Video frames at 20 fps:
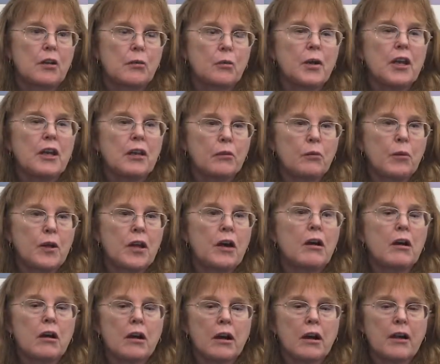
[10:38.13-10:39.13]
We
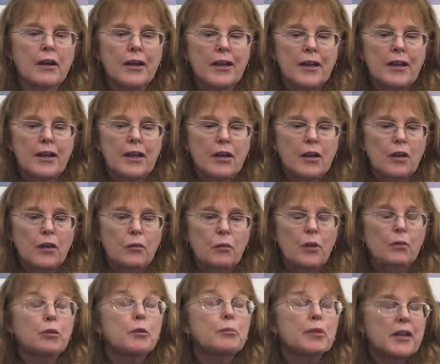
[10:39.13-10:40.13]

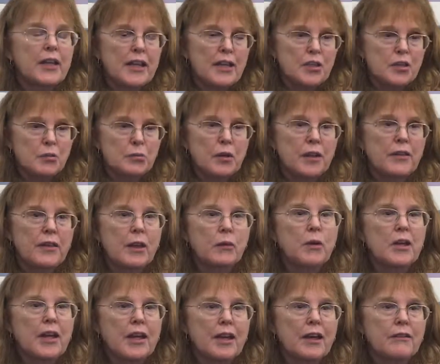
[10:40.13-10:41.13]
replace what they
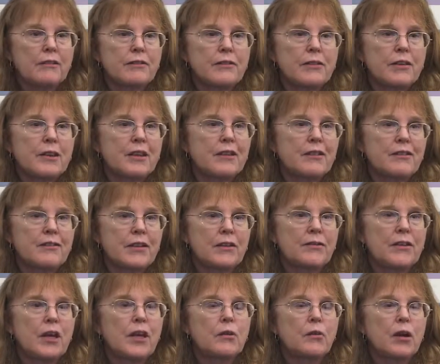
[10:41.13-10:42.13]
would have if
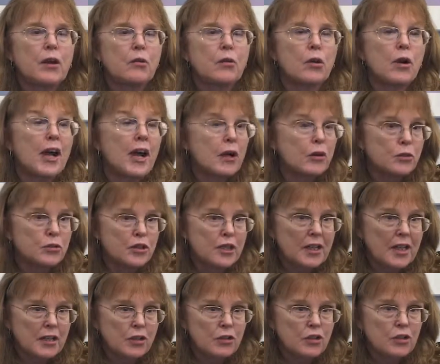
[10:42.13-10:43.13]
they were housed and
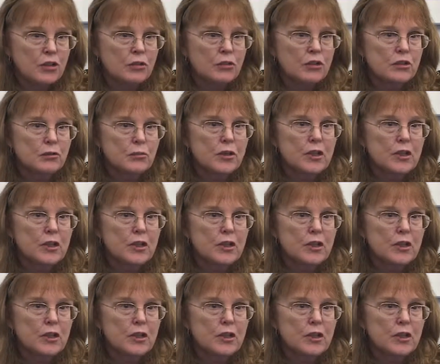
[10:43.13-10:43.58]
had insurance.